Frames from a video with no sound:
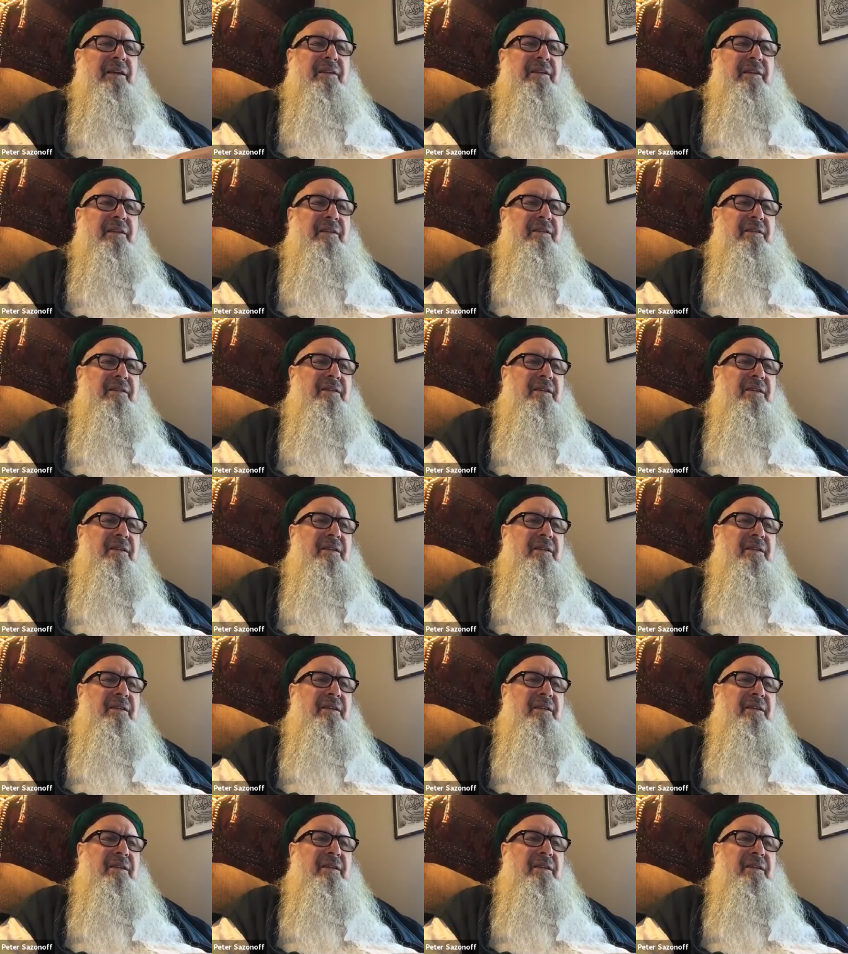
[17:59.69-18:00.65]
This,
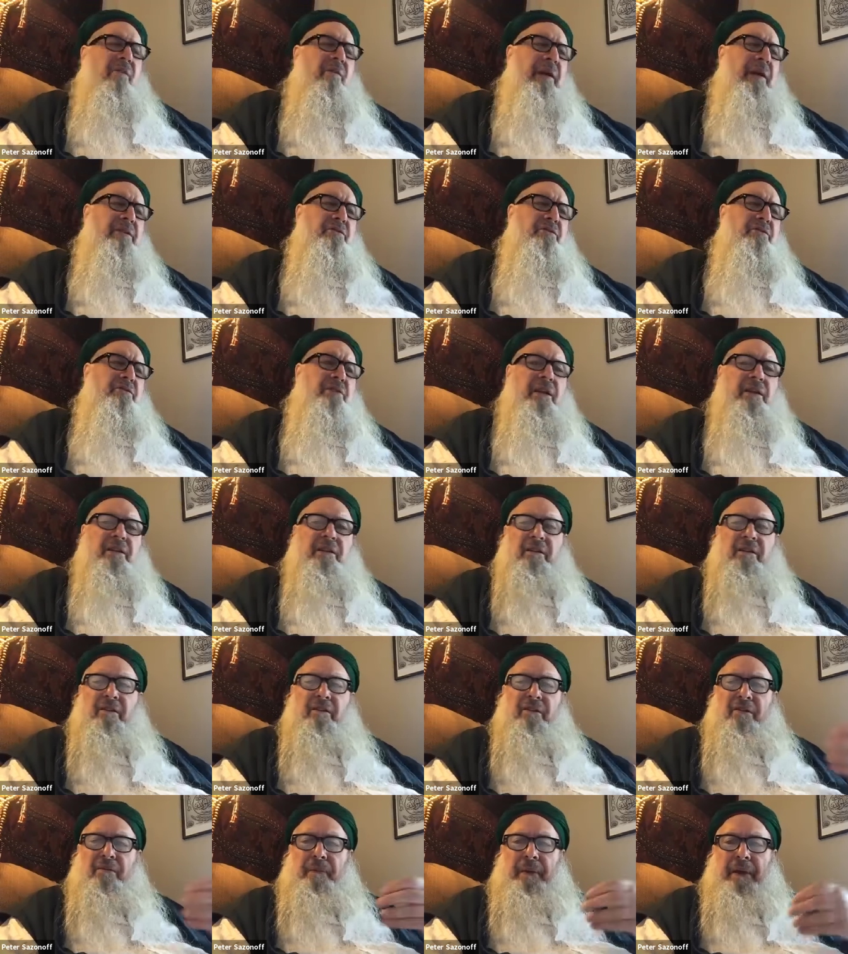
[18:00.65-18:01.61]
Ranshake
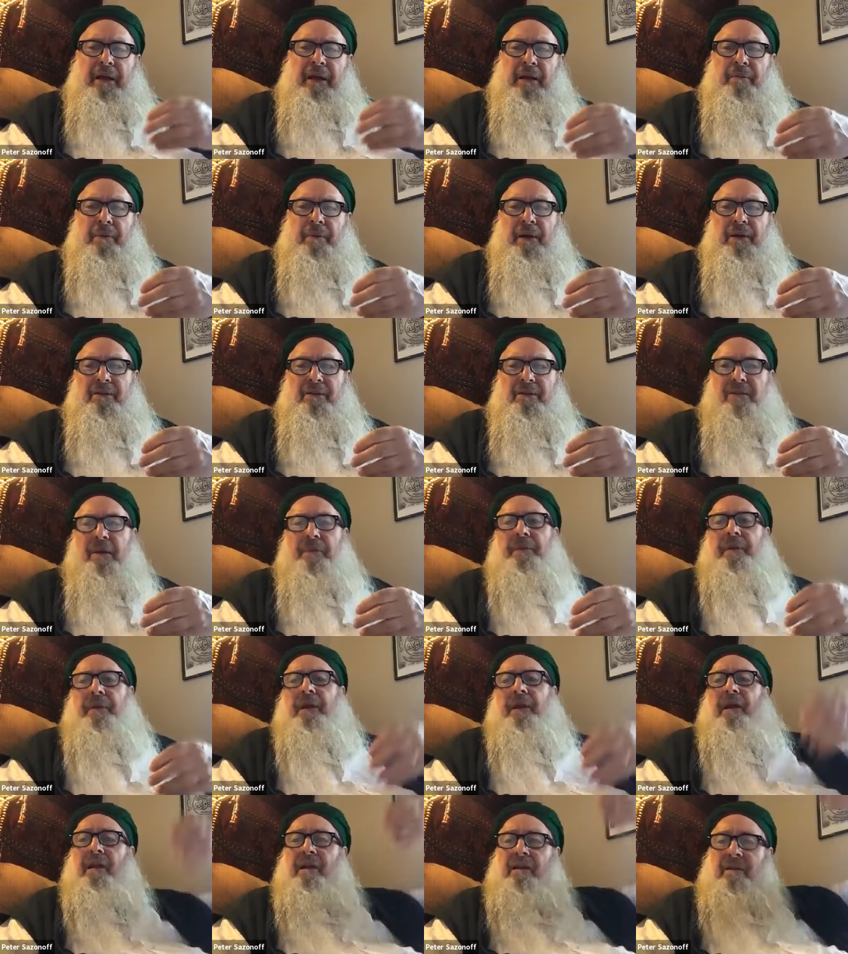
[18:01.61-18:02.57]
didn't speak about
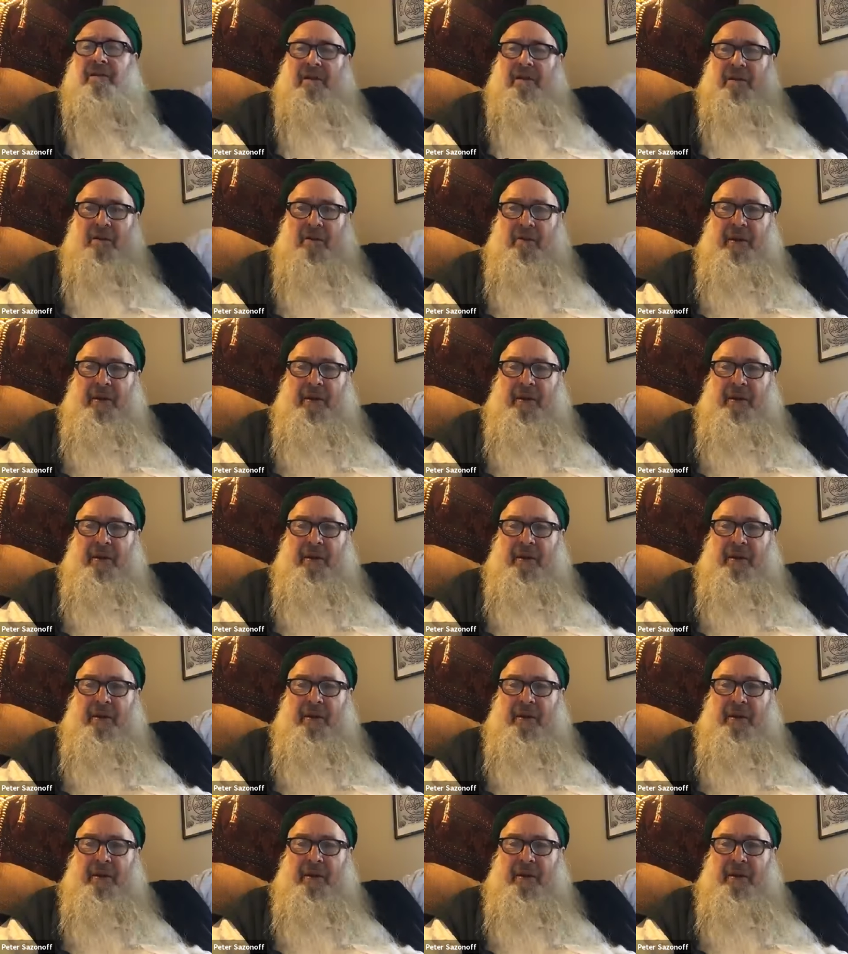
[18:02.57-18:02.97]
something unless he